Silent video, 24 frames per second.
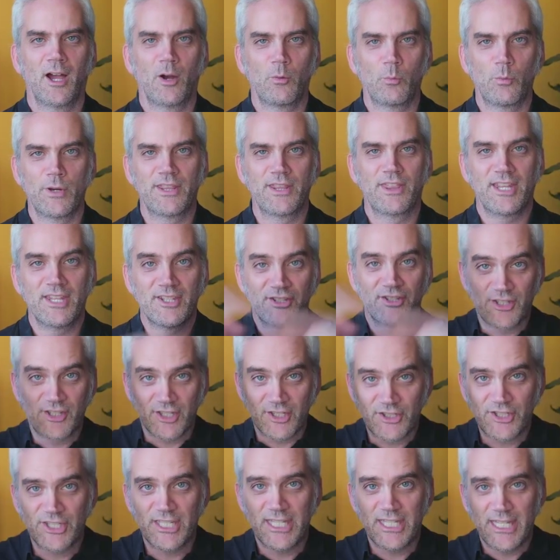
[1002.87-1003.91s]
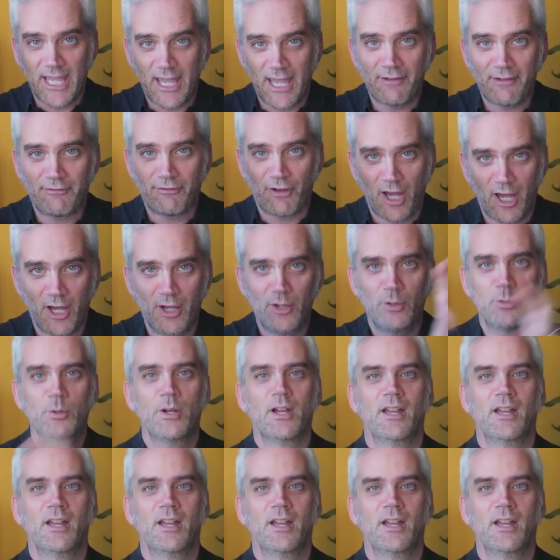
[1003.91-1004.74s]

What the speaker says: with his CFO